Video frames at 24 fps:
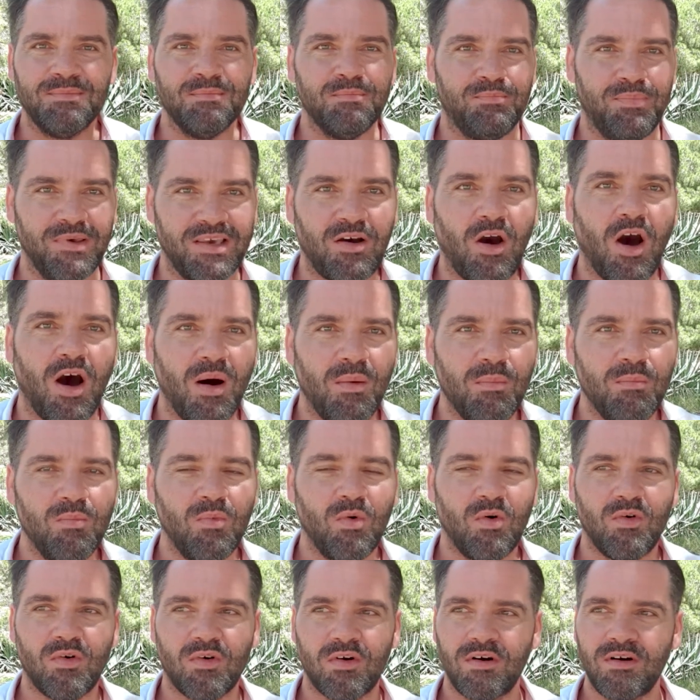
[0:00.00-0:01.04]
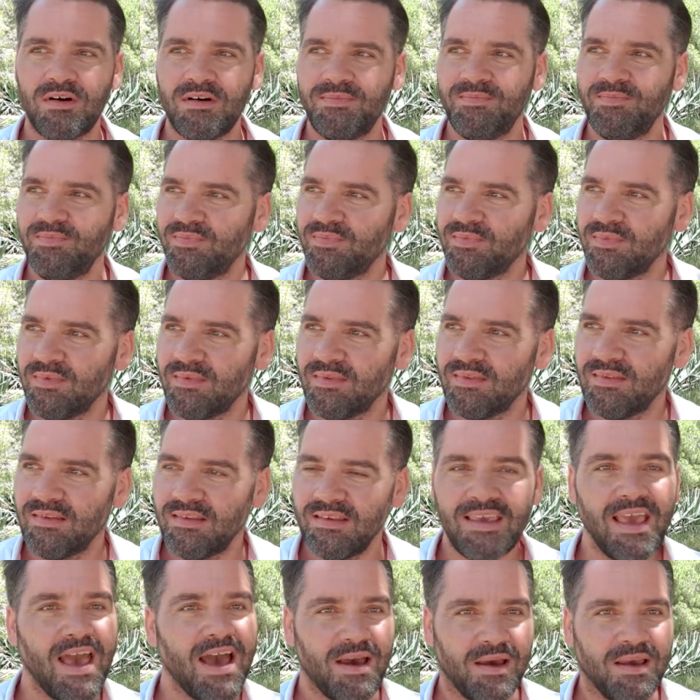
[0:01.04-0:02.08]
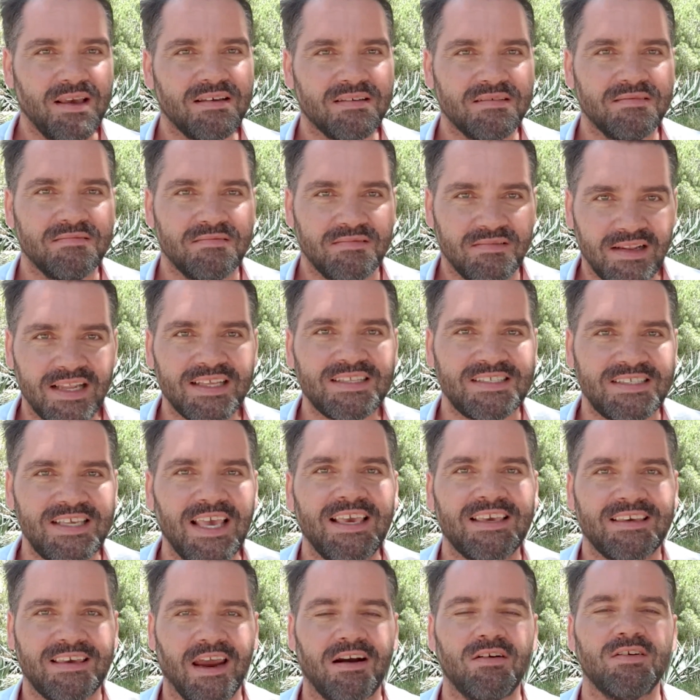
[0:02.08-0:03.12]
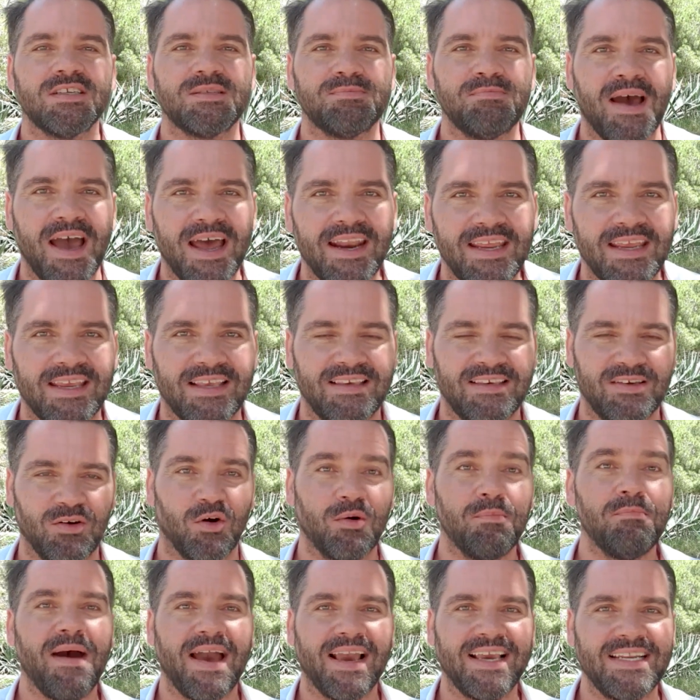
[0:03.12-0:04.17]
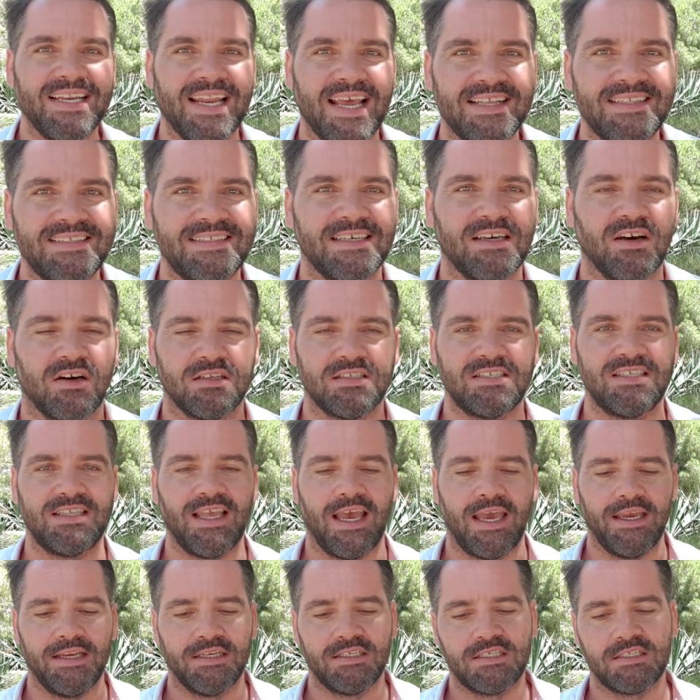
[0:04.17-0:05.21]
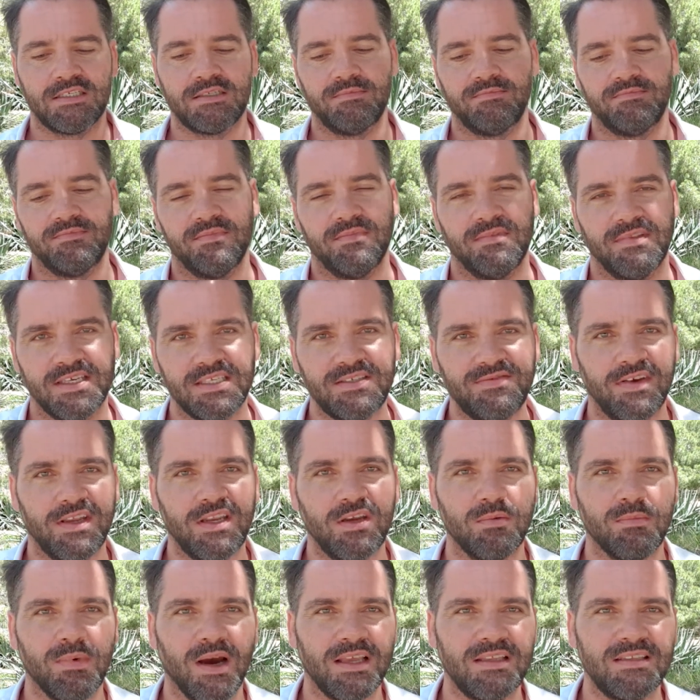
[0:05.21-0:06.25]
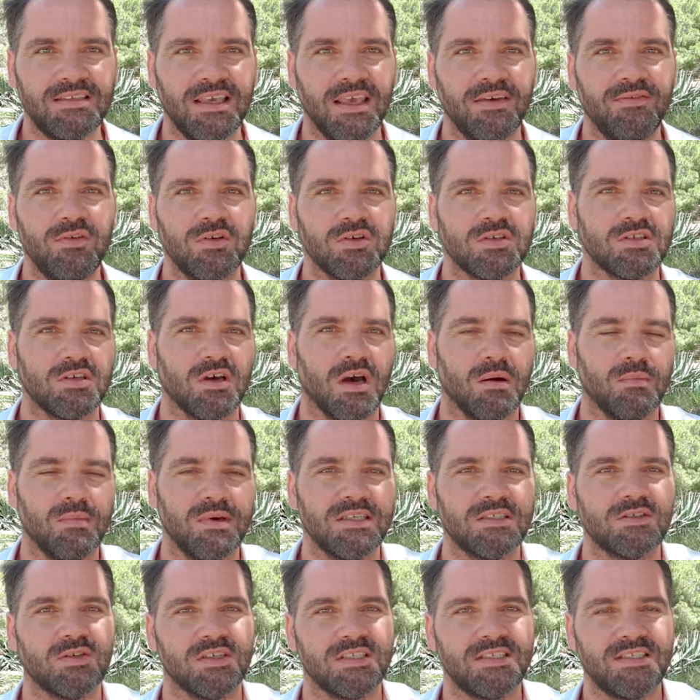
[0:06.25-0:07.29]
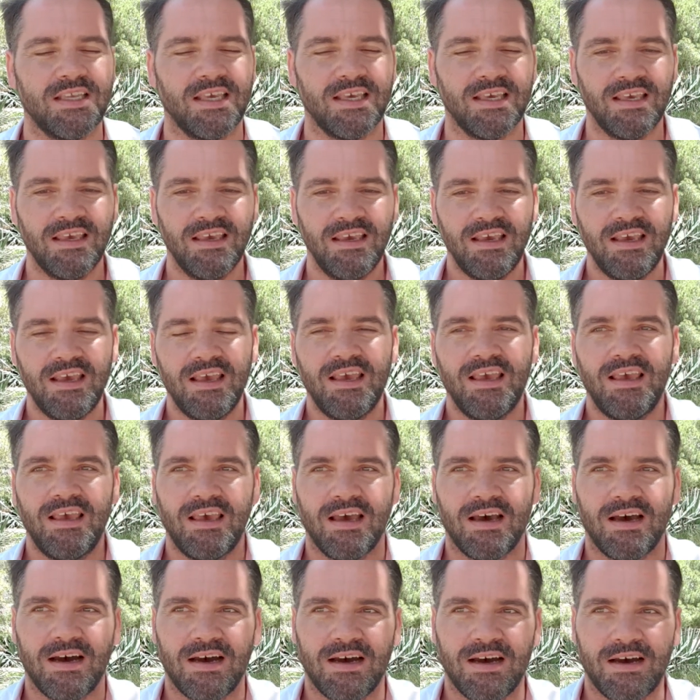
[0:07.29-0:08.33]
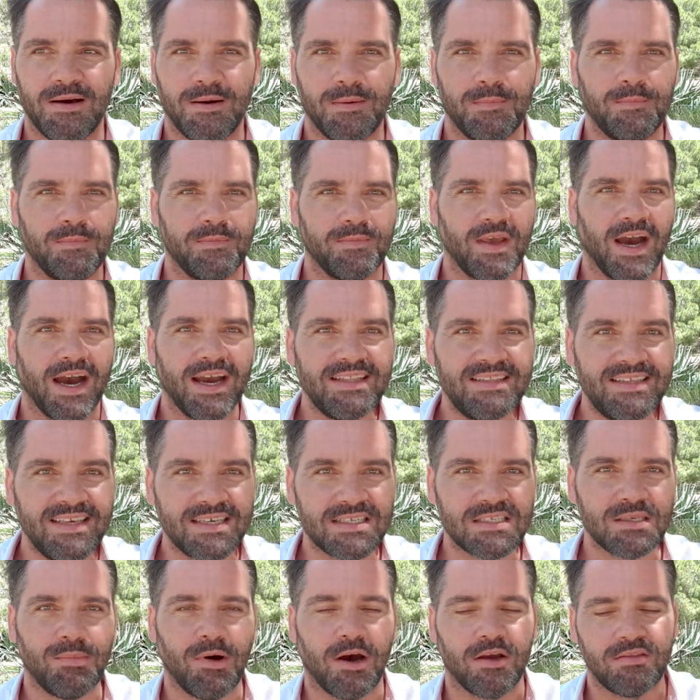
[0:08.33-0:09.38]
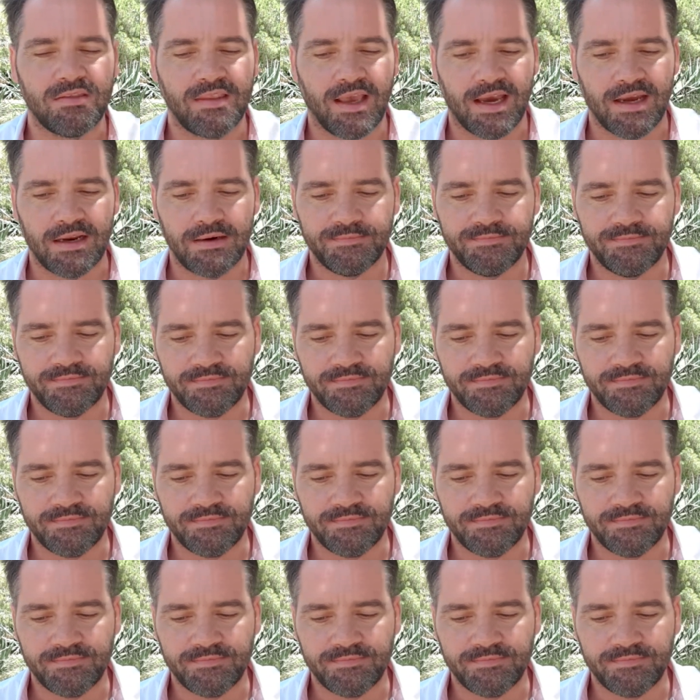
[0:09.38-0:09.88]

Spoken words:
become more, let's say charismatic or magnetic on stage? This video might give you some interesting ideas about that.